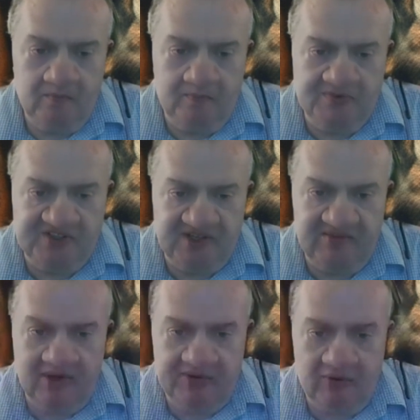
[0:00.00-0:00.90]
send
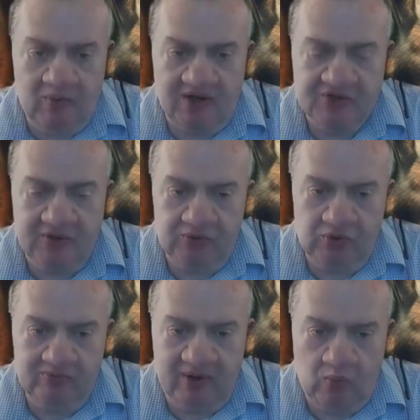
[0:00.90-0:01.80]
them on their way. So I
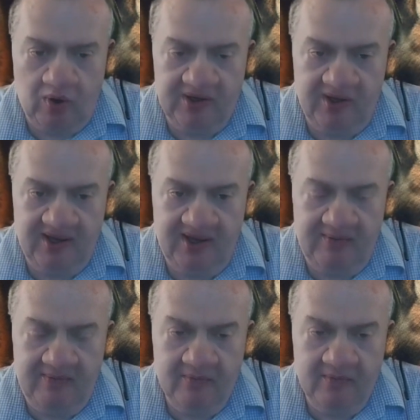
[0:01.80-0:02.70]
took my walking
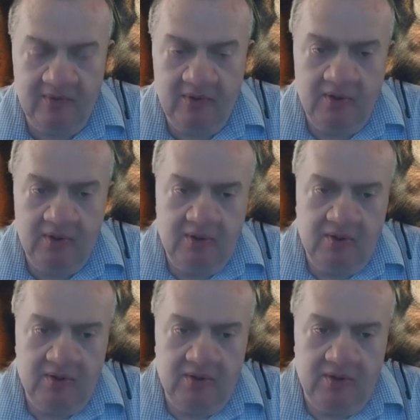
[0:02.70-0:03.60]
cane
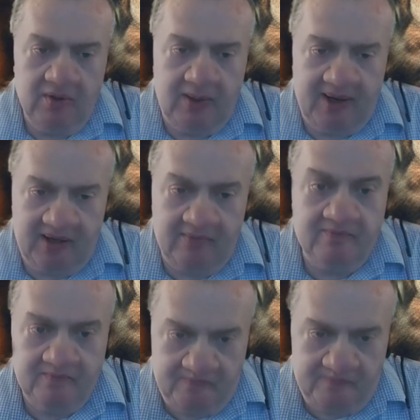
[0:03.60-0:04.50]
and I
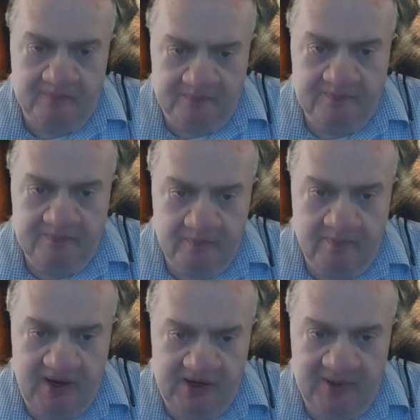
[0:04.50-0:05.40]

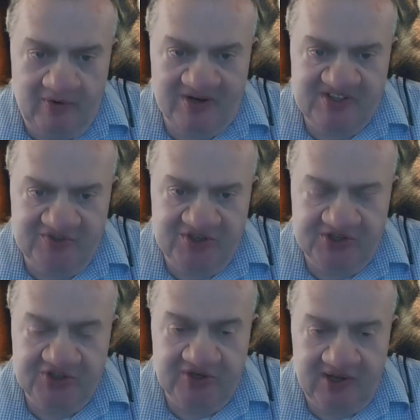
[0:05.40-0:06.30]
made an aggressive
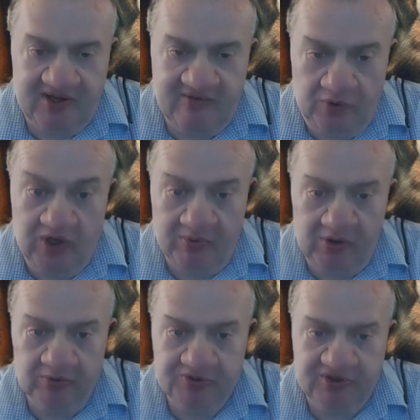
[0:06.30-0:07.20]
gesture like, if you come
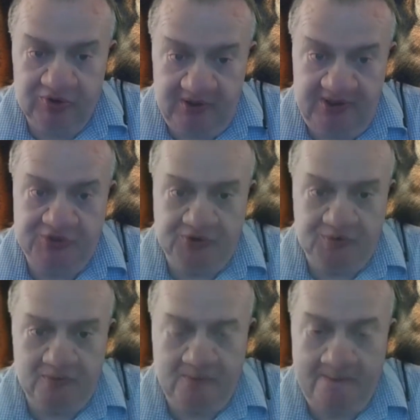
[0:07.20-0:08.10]
closer, I'm going to hit you.
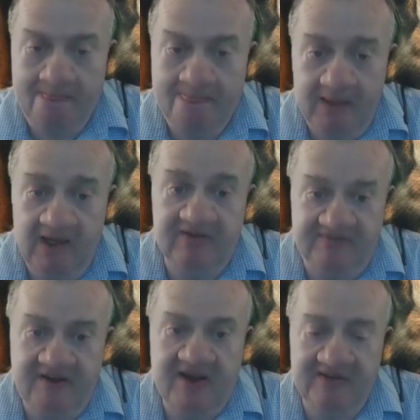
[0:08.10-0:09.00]
And in
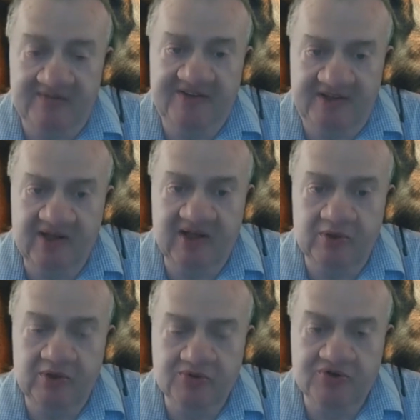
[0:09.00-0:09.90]
fact, if they did come
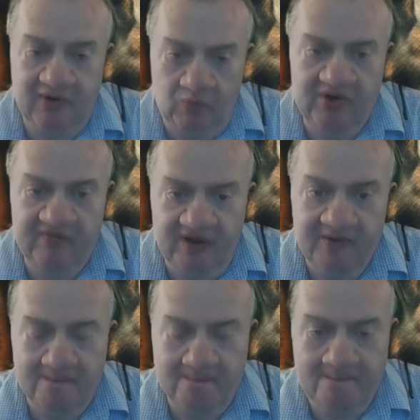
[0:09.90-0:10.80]
closer, I would have hit him.
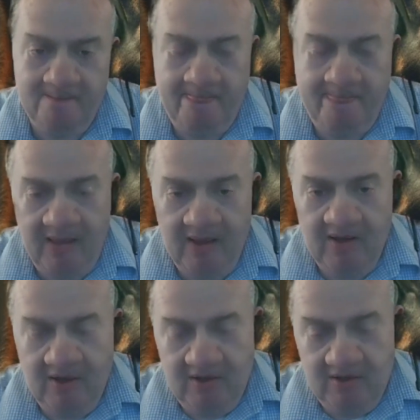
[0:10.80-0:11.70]

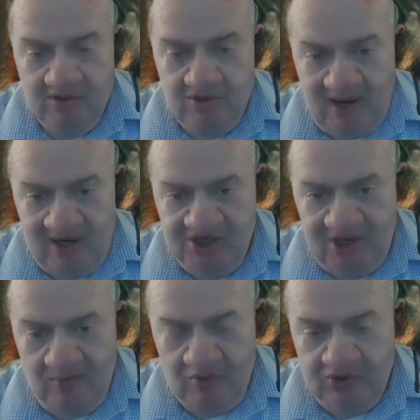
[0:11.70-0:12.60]
So my
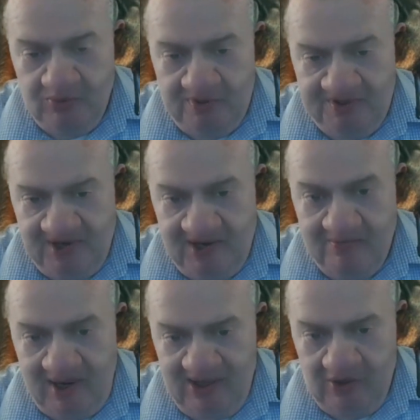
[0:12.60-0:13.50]
job was to protect
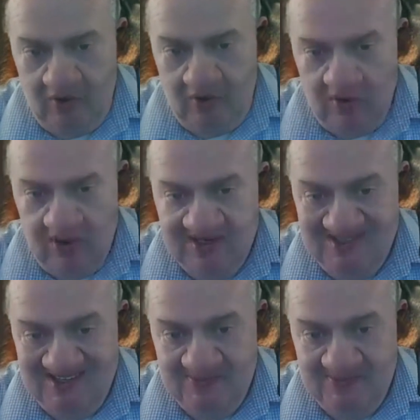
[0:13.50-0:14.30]
my dog as his